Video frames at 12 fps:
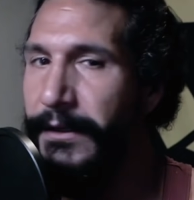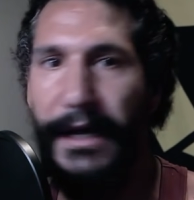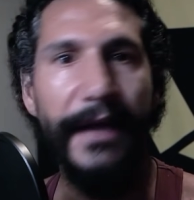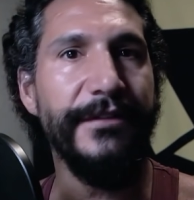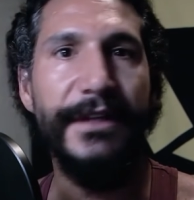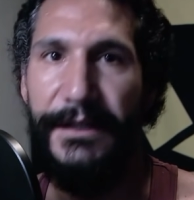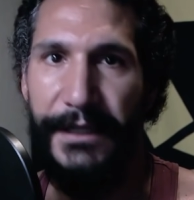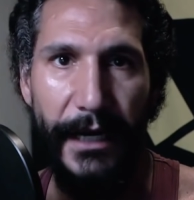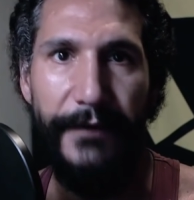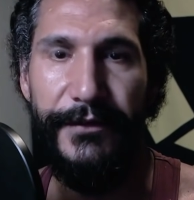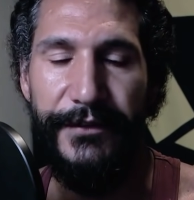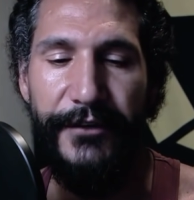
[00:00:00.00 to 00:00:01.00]
escalating the
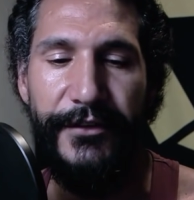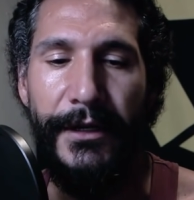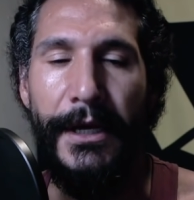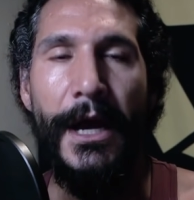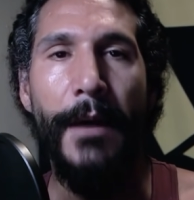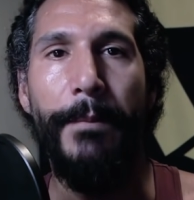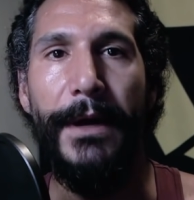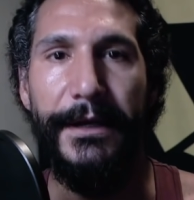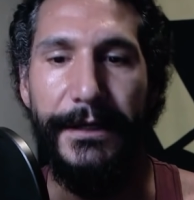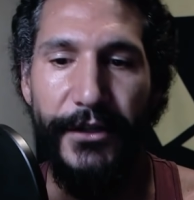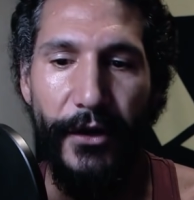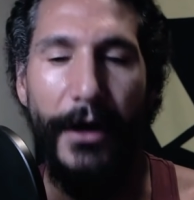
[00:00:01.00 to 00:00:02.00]
conversation,
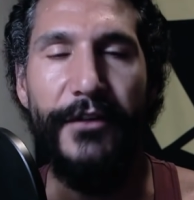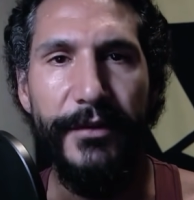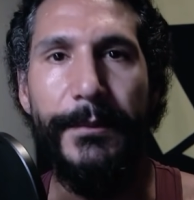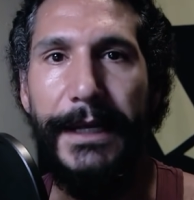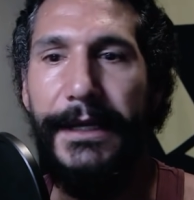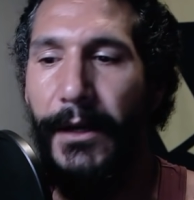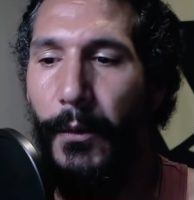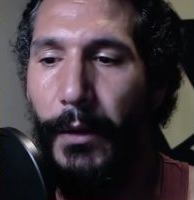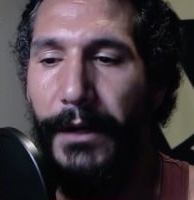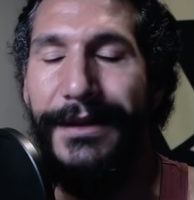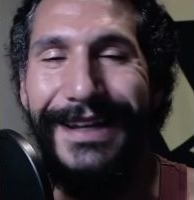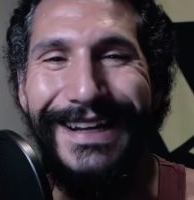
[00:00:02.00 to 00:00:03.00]
but you're also making it
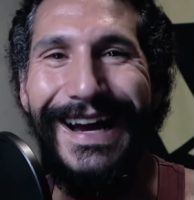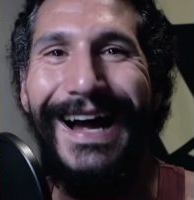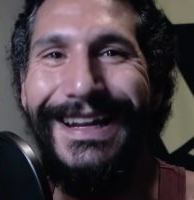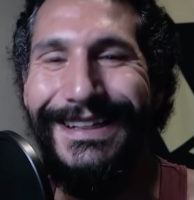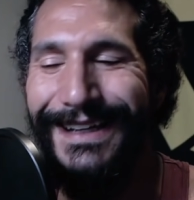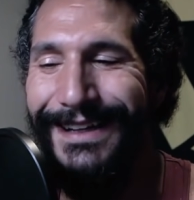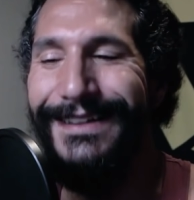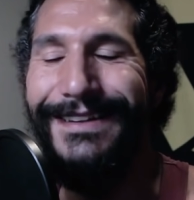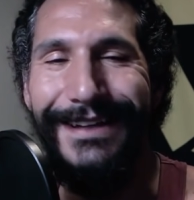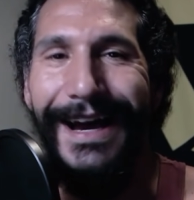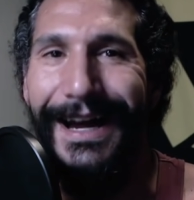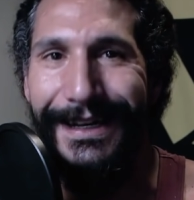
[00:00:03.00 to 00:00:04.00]
where the guy does
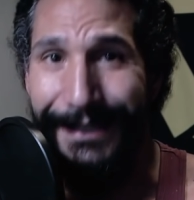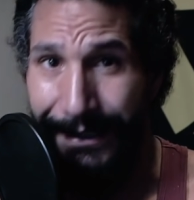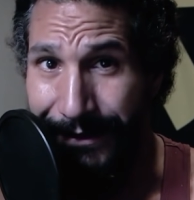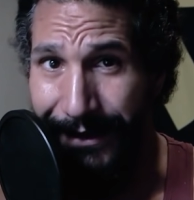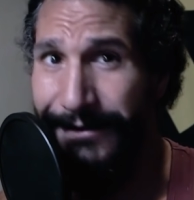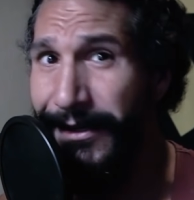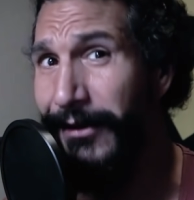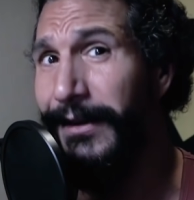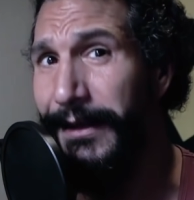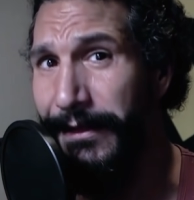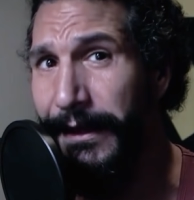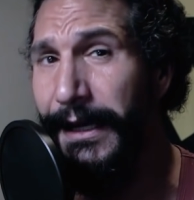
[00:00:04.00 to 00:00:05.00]
not
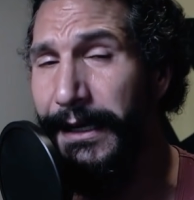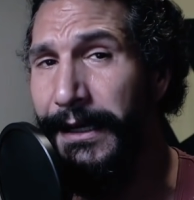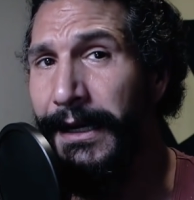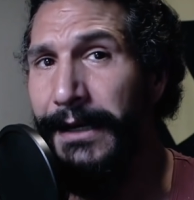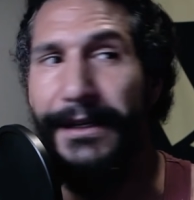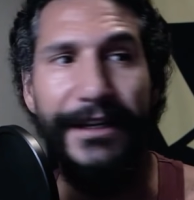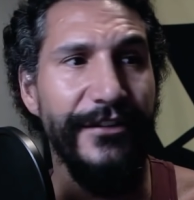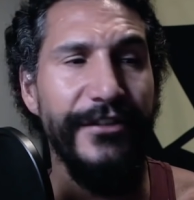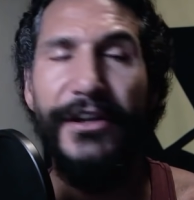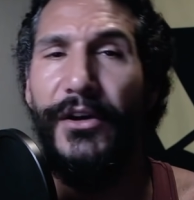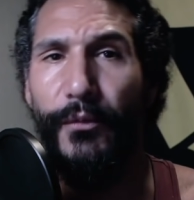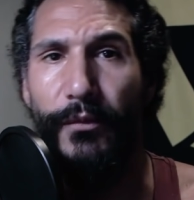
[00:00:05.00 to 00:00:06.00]
necessarily think that he's just
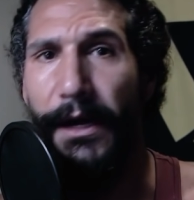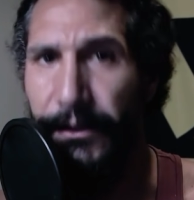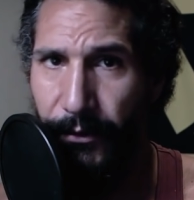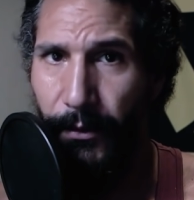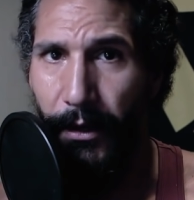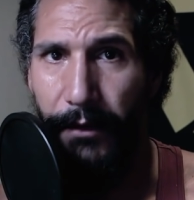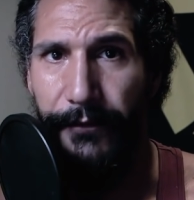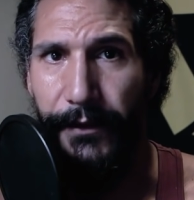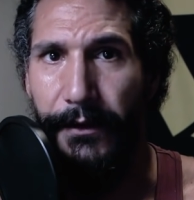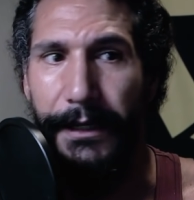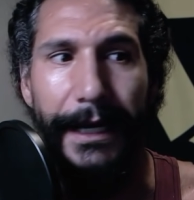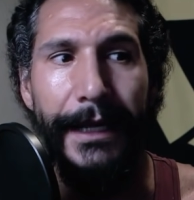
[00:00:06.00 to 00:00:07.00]
gonna run you
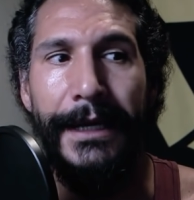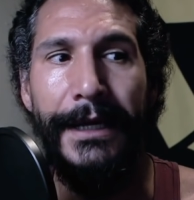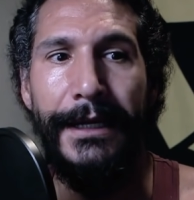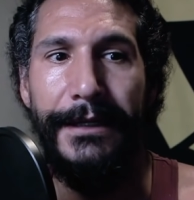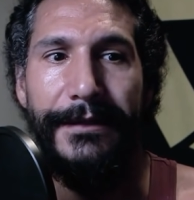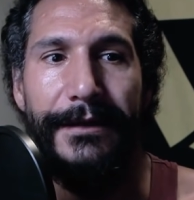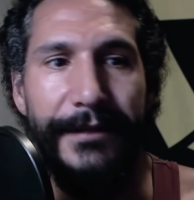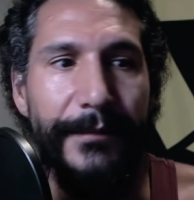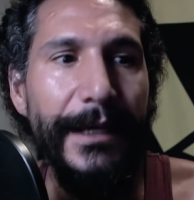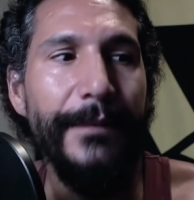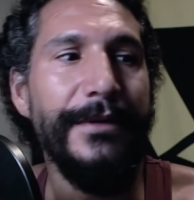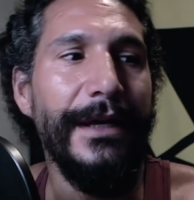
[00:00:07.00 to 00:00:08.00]
over, okay? So
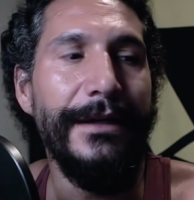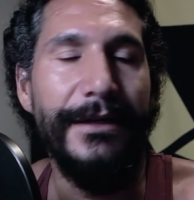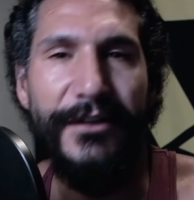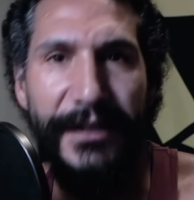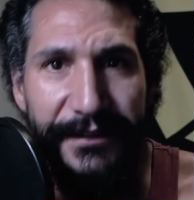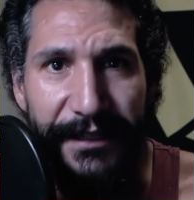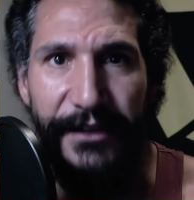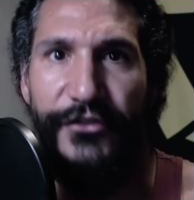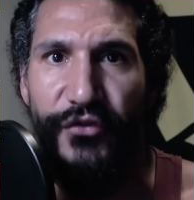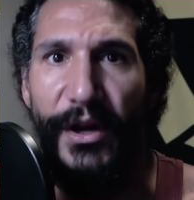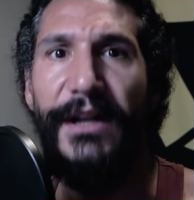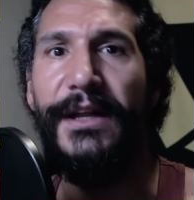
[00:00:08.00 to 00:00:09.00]
sometimes that creates that
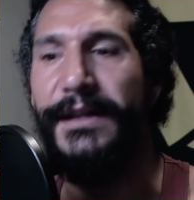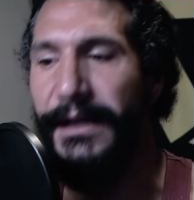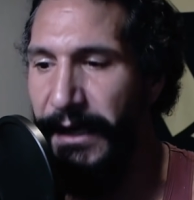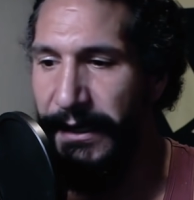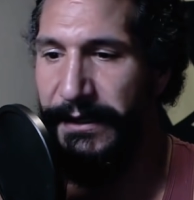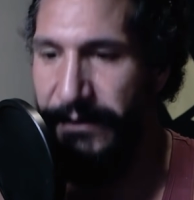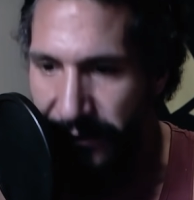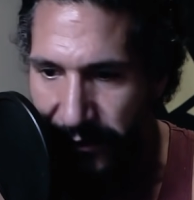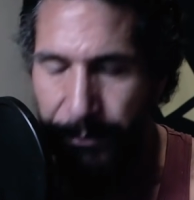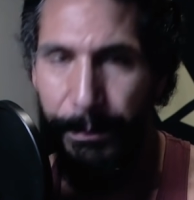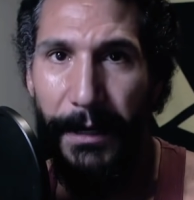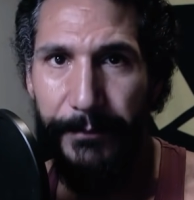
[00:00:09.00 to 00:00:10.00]
adrenaline. The guy gets
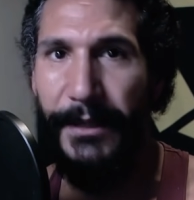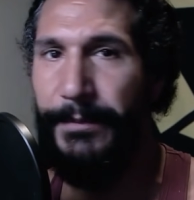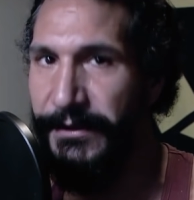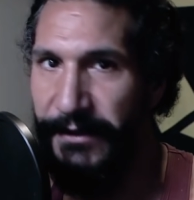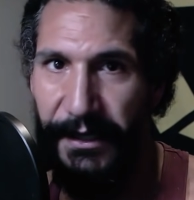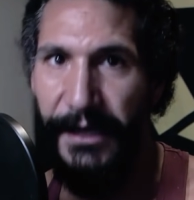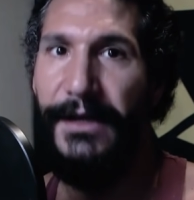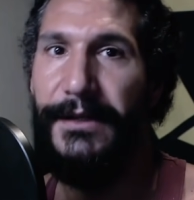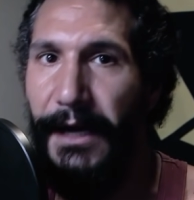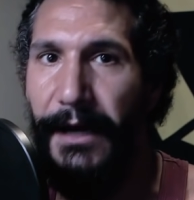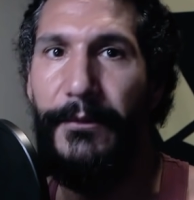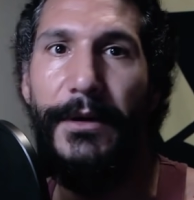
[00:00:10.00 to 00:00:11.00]
pumped up. He's like, yeah,
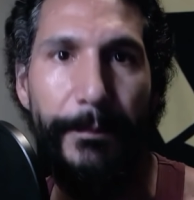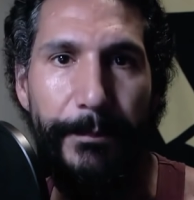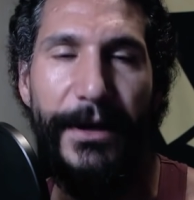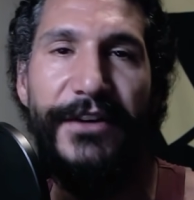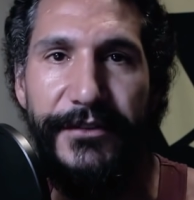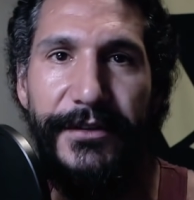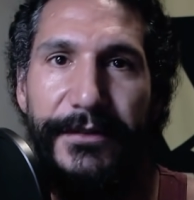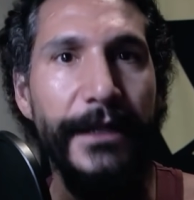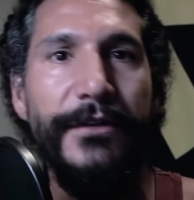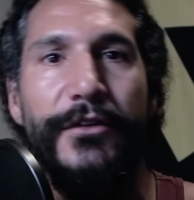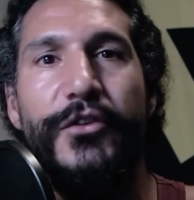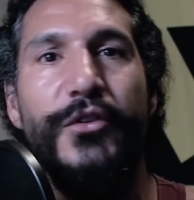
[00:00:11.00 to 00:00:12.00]
yeah, I wanna punch this
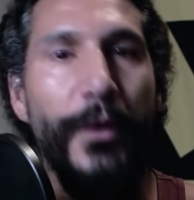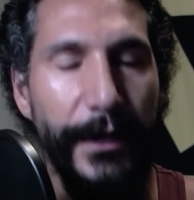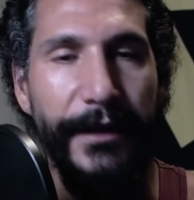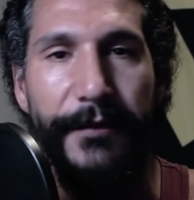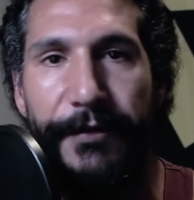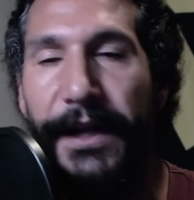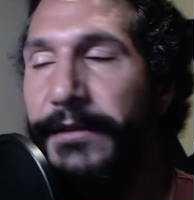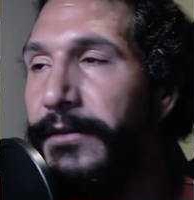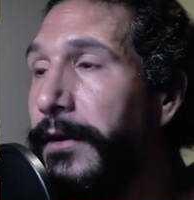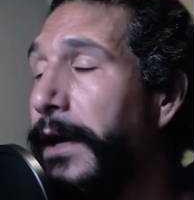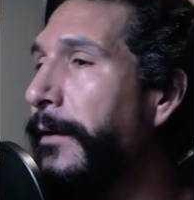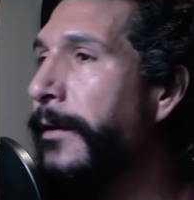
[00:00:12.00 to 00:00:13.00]
little squirt in the face, all
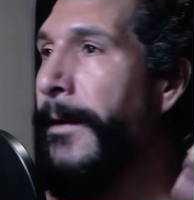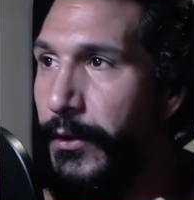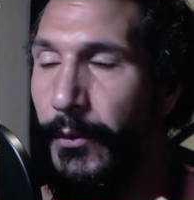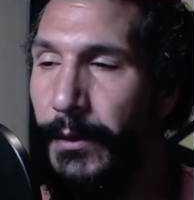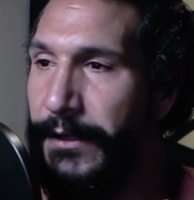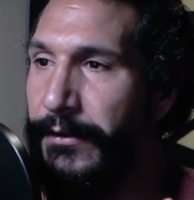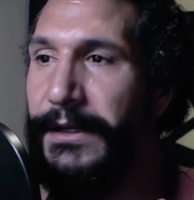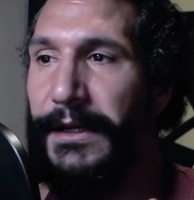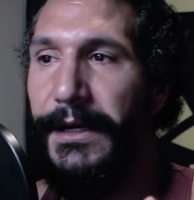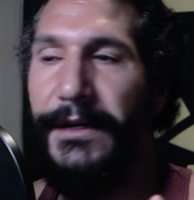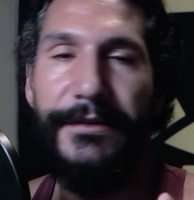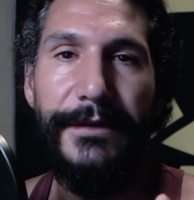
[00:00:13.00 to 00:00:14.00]
right? You don't wanna create that
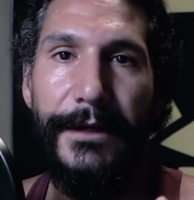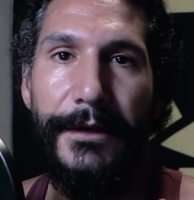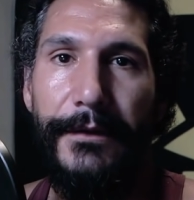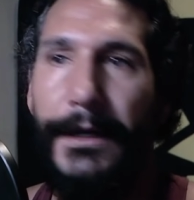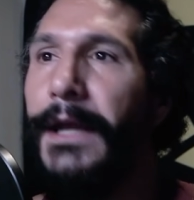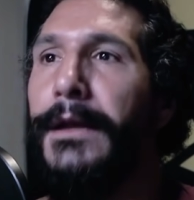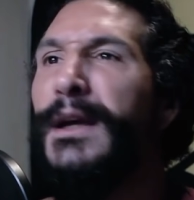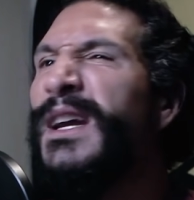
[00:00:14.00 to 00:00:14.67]
kind of scenario. Again,